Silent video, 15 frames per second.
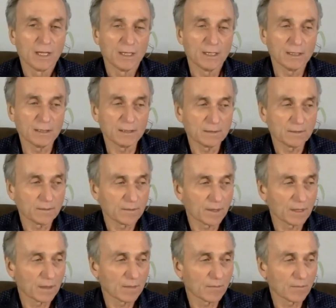
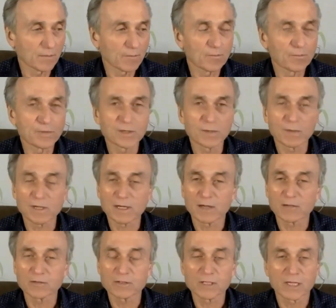uh, some of the
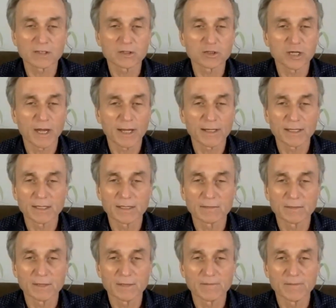countries like China and
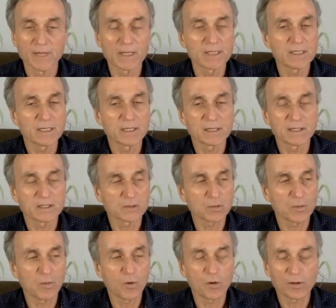India, they just
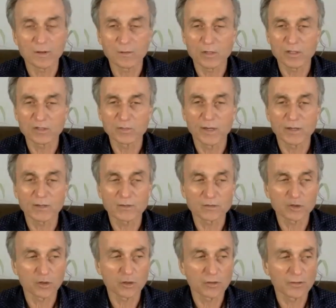reported in the British Medical
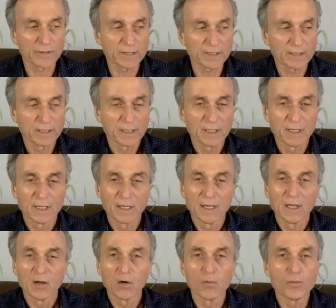Journal that
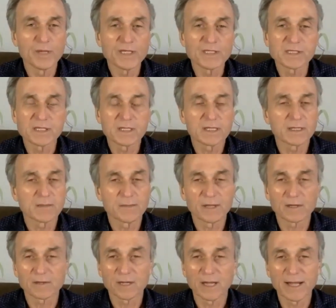obesity in the middle
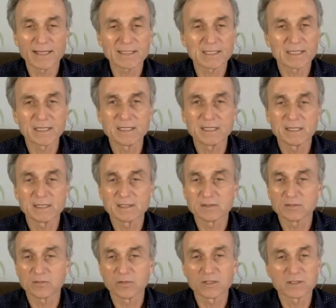class in India has
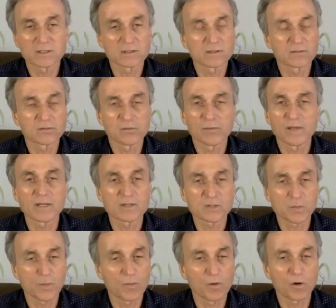risen to tremendous
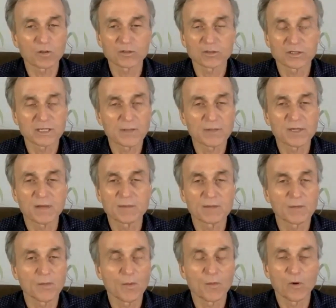proportions, epidemic
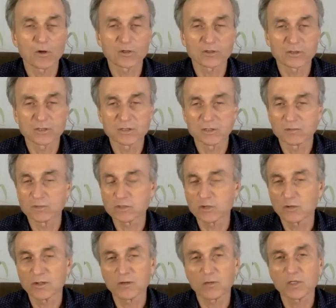proportions. It was only
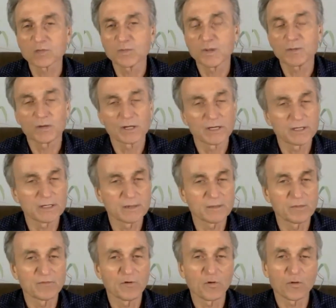the rich people in India
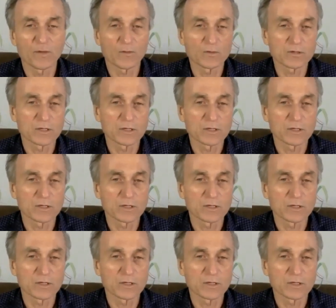before that were